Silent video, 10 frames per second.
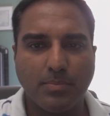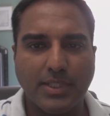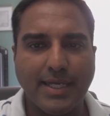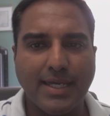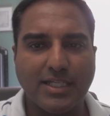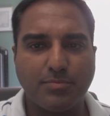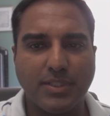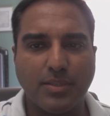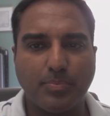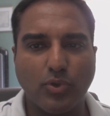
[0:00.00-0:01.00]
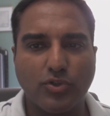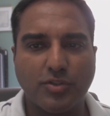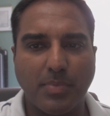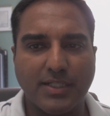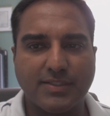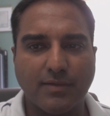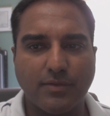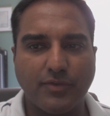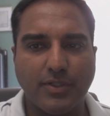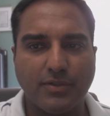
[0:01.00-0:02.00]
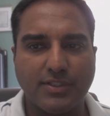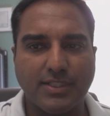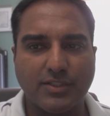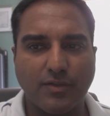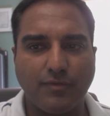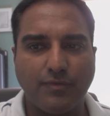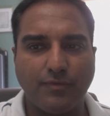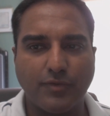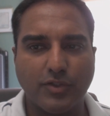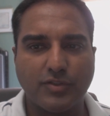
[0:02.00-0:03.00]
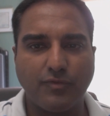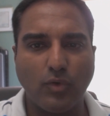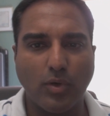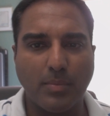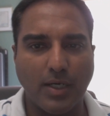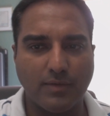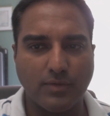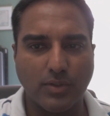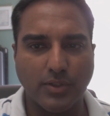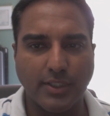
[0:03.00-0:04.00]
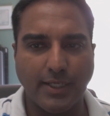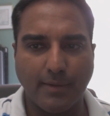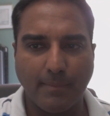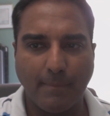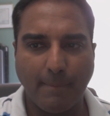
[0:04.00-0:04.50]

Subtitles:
Play has been approached by several theorists as the first form of learning.